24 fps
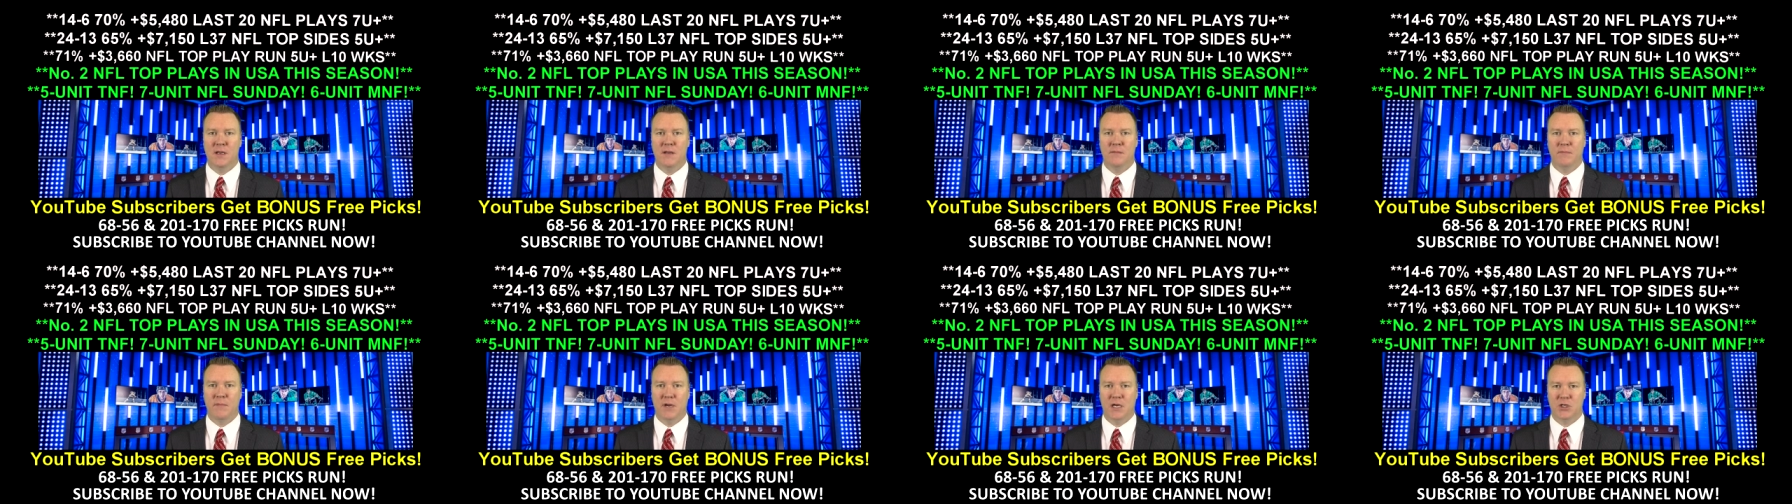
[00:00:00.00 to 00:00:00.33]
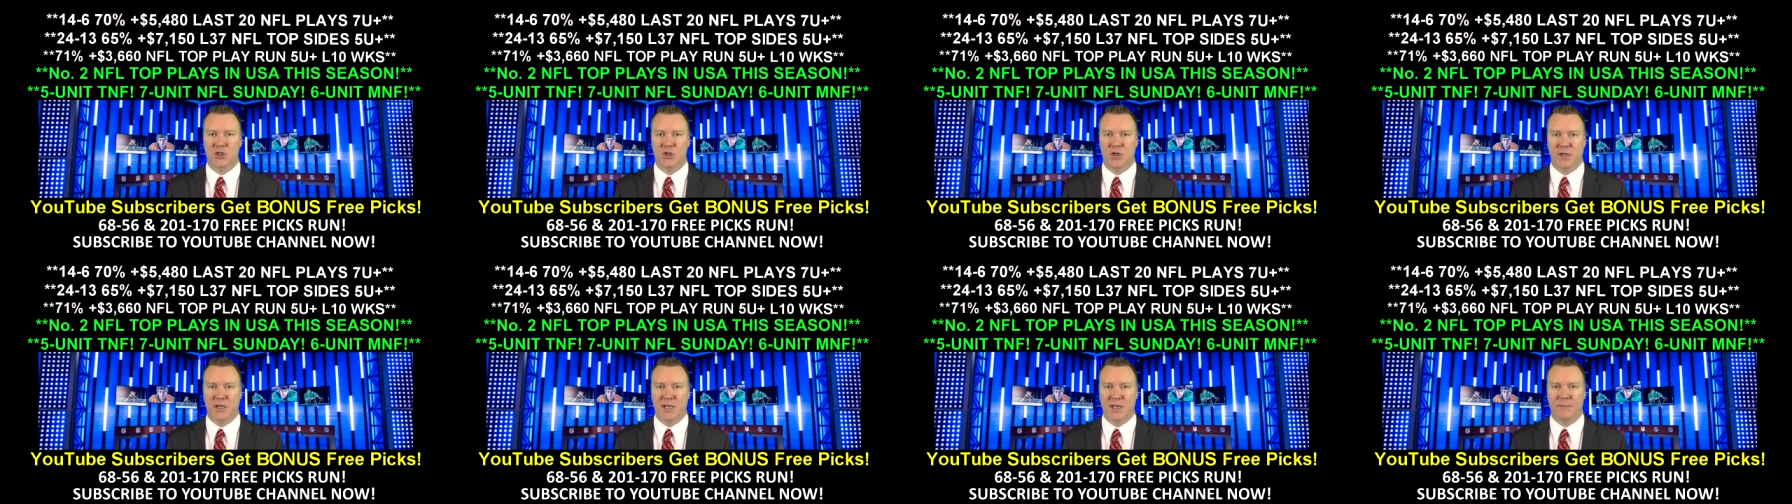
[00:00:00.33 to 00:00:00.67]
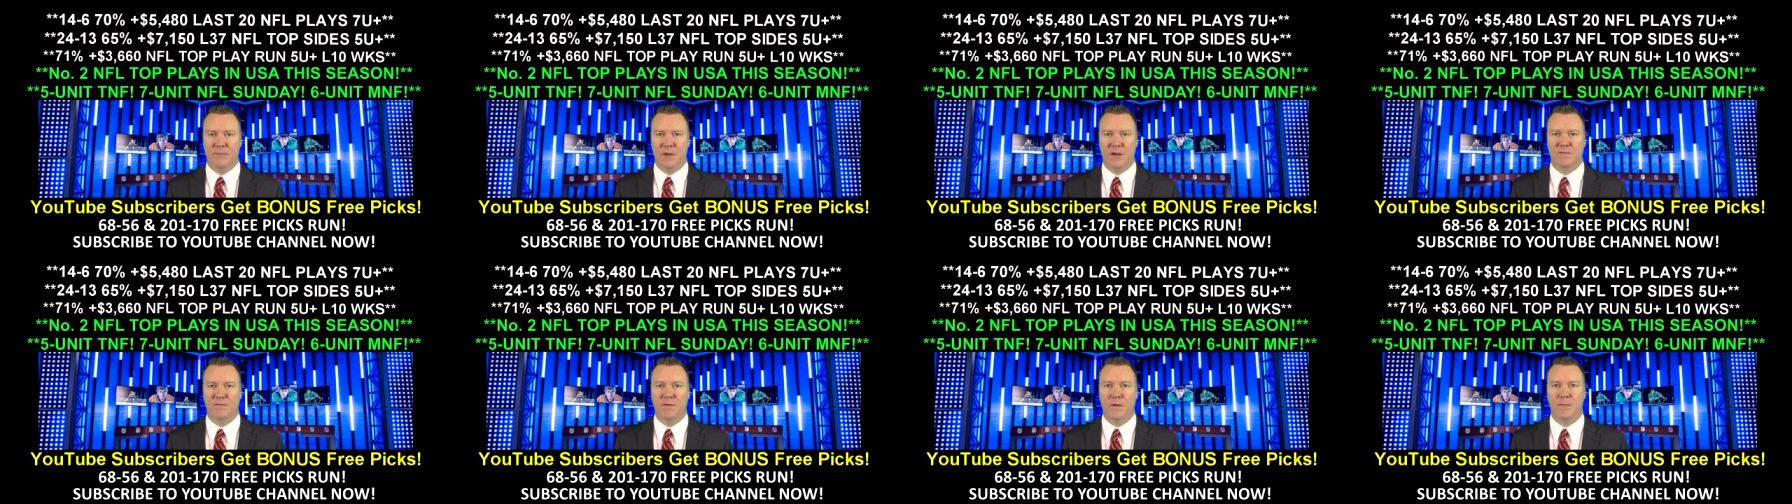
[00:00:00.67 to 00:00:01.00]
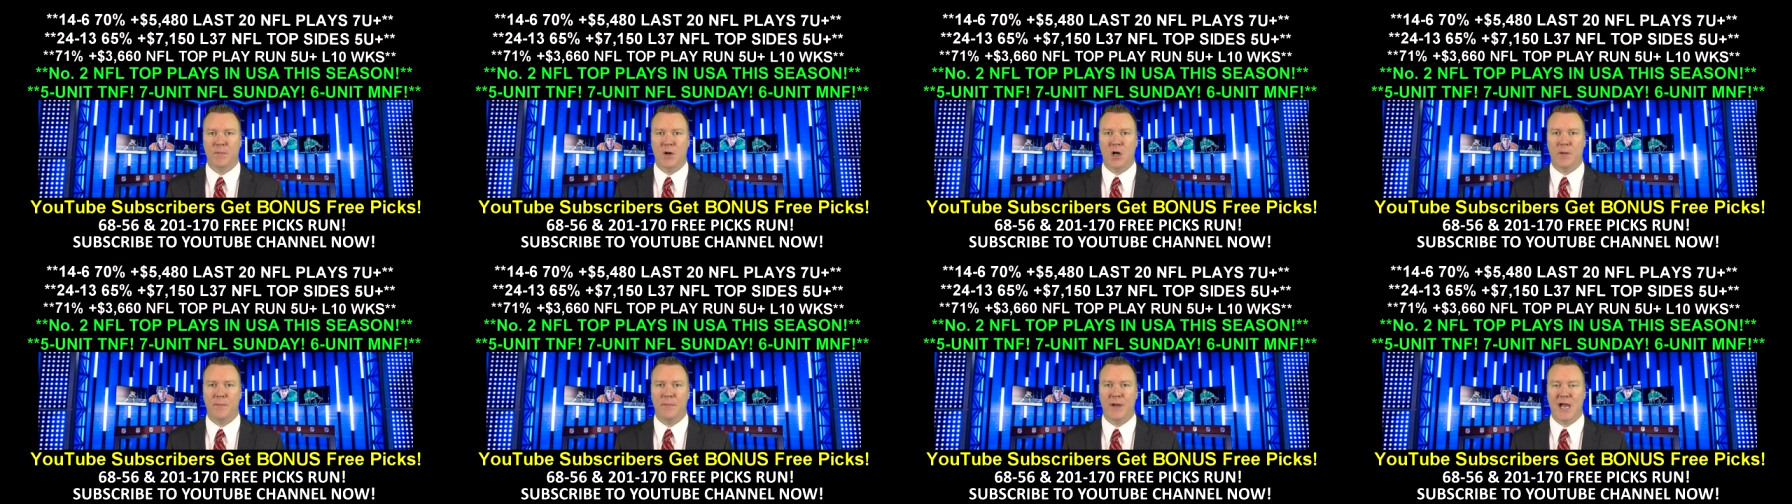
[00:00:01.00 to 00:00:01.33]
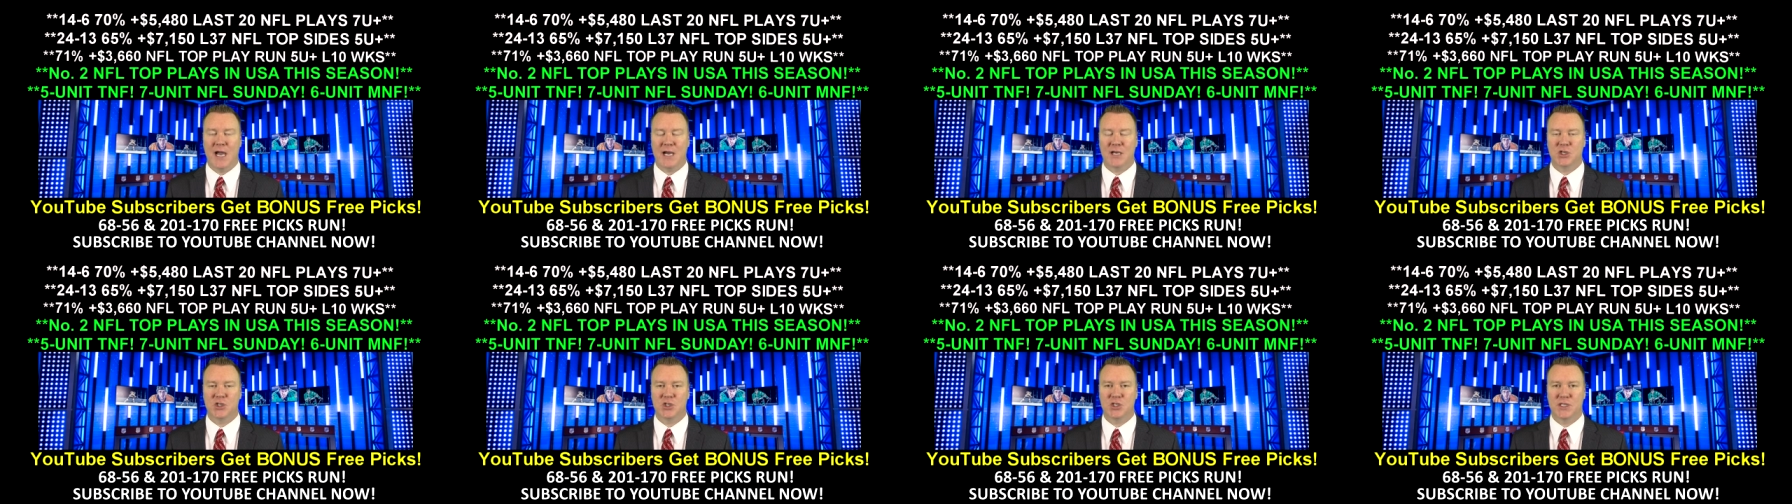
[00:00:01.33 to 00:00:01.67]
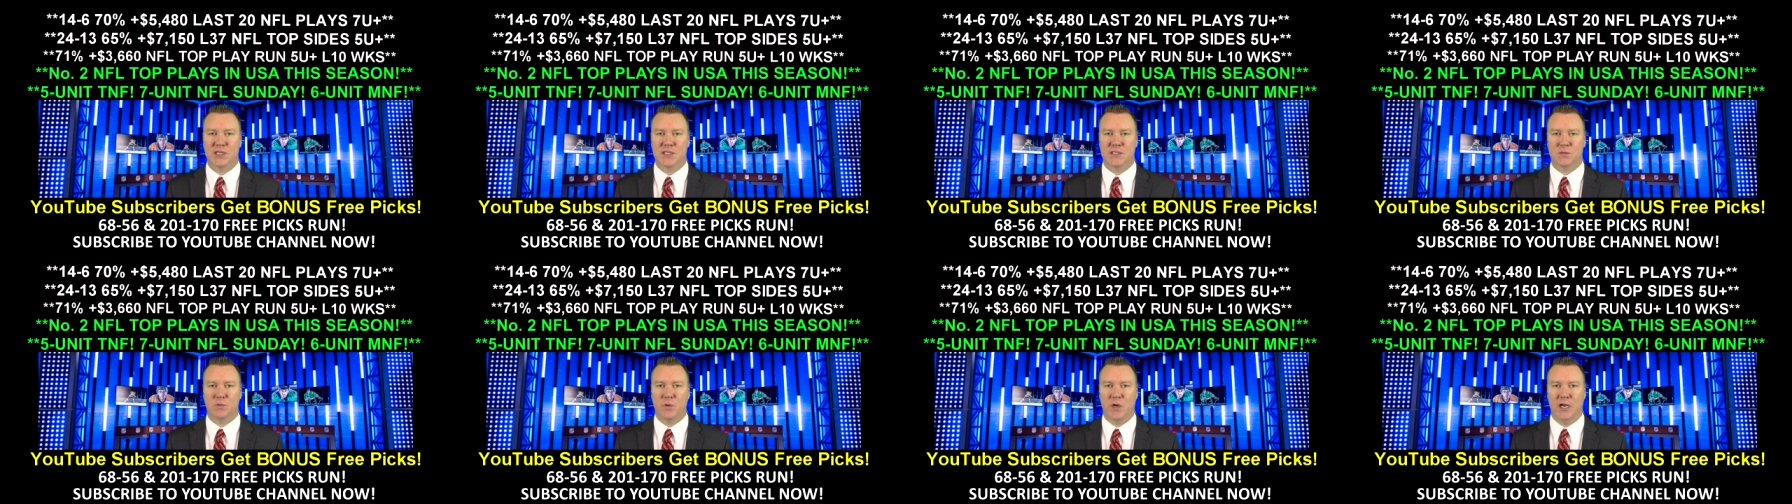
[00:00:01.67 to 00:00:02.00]
Make sure you get my football package
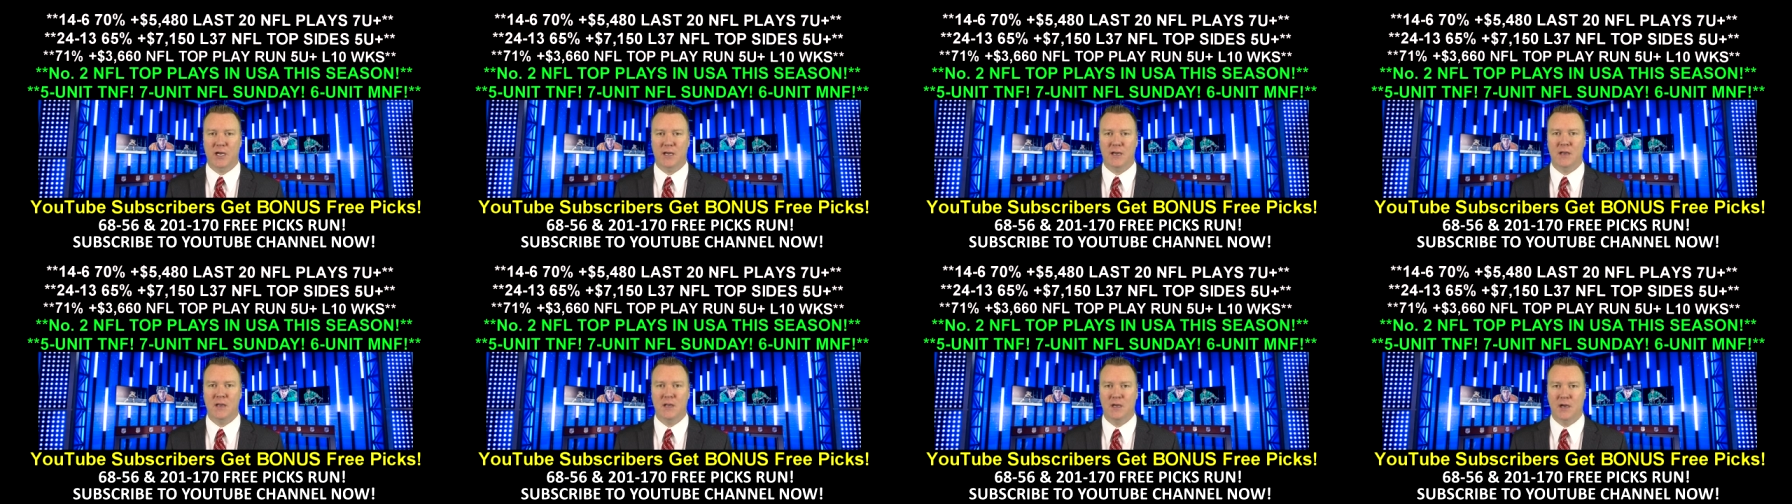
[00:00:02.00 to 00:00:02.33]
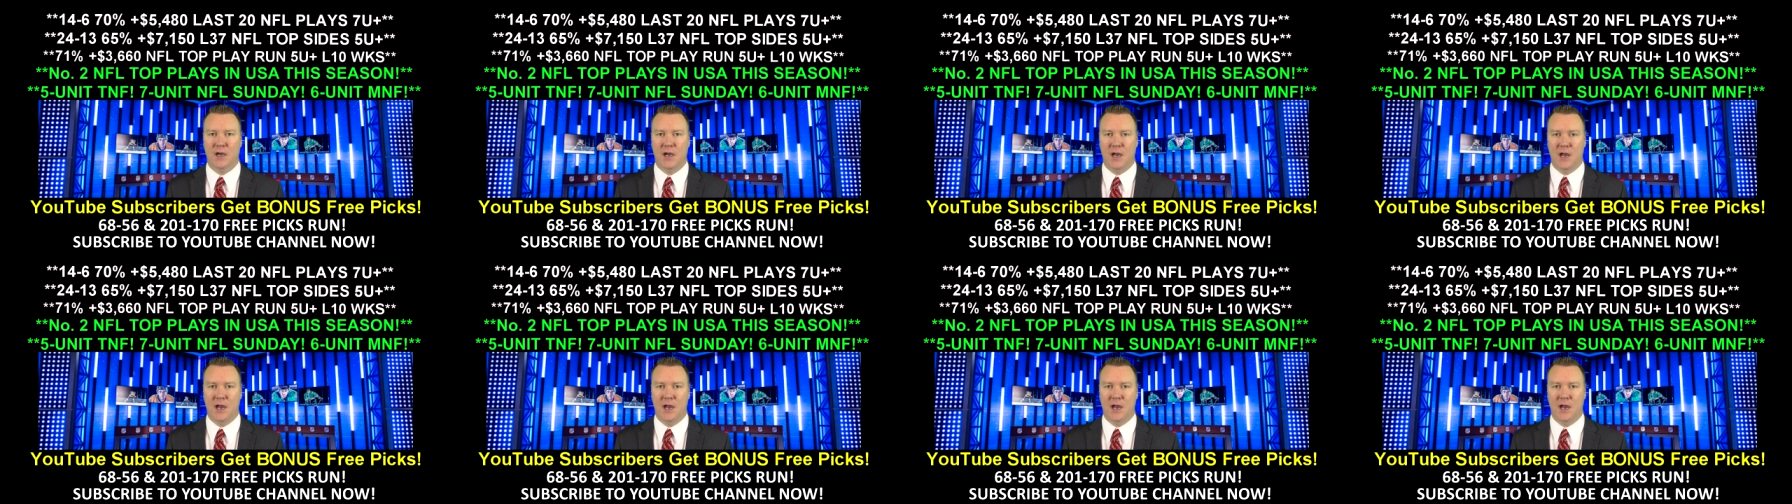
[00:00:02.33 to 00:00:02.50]
this week.